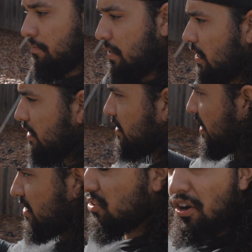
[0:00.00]
because it
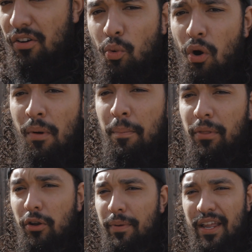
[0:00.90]
is starting to warm up a
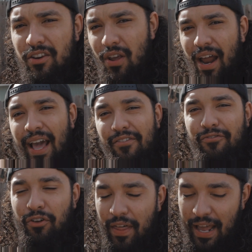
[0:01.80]
little bit, and I can
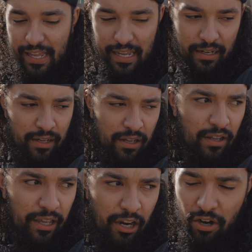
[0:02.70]
feel that heat
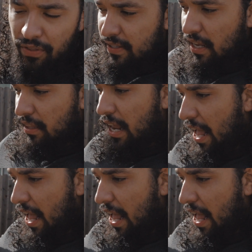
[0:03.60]
here in the sunlight.